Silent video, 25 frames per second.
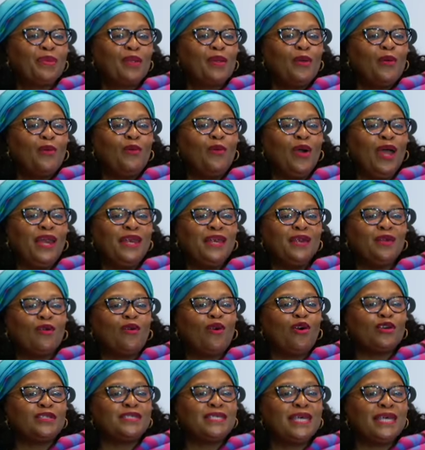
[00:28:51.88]
when
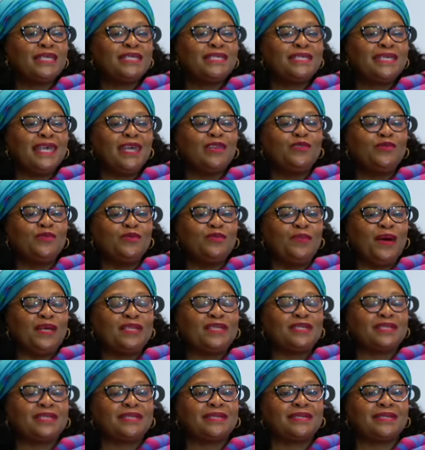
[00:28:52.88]
COSAS said we
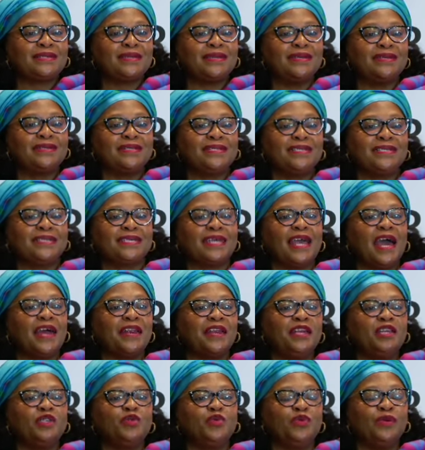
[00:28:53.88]
must
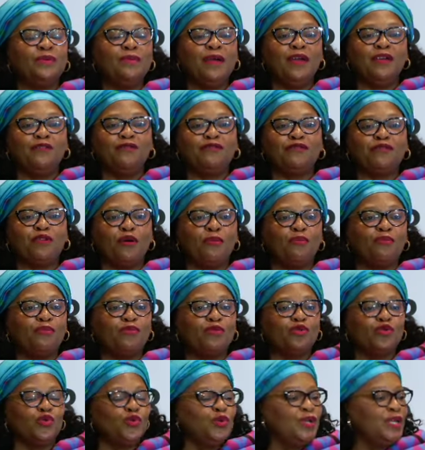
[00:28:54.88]
discourage women from
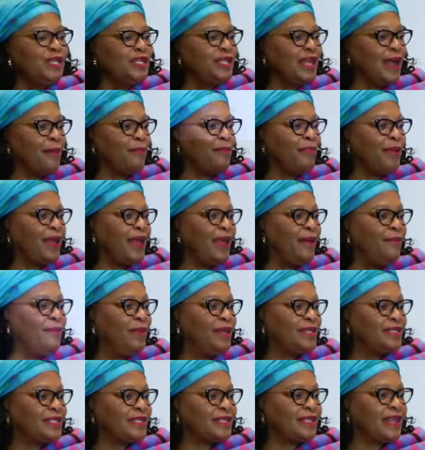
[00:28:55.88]
doing their PEM
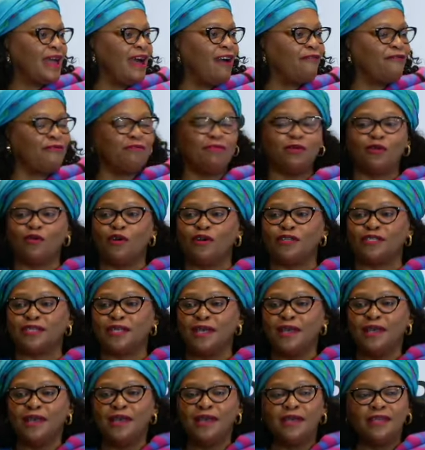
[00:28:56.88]
and stuff because
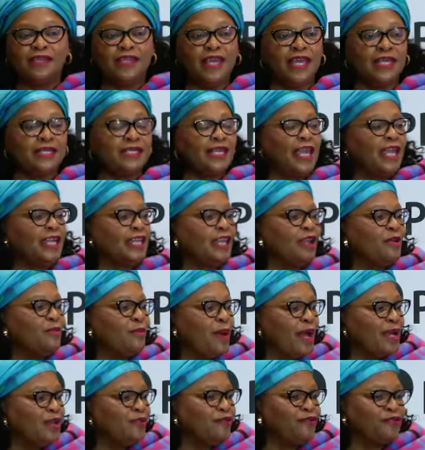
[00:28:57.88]
they're taking
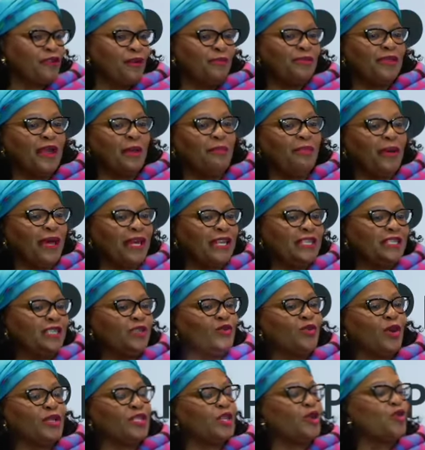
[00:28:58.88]
money from their parents,
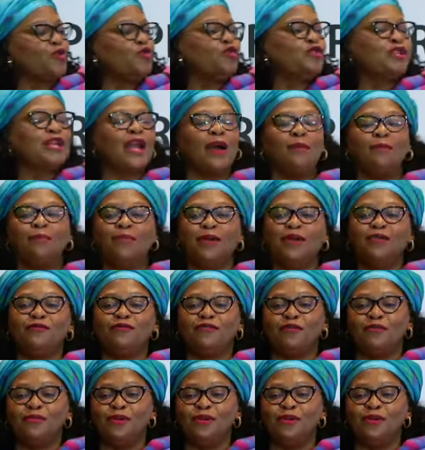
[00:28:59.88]
it was a good campaign for